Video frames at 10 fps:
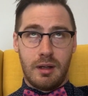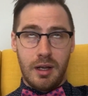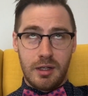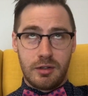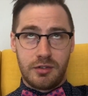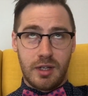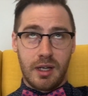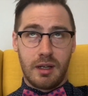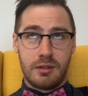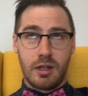
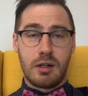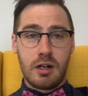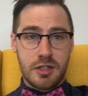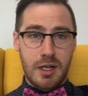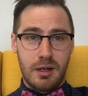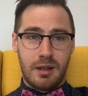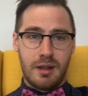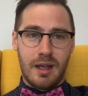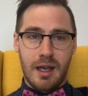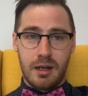interesting technology
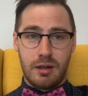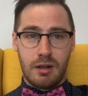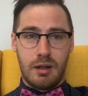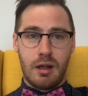and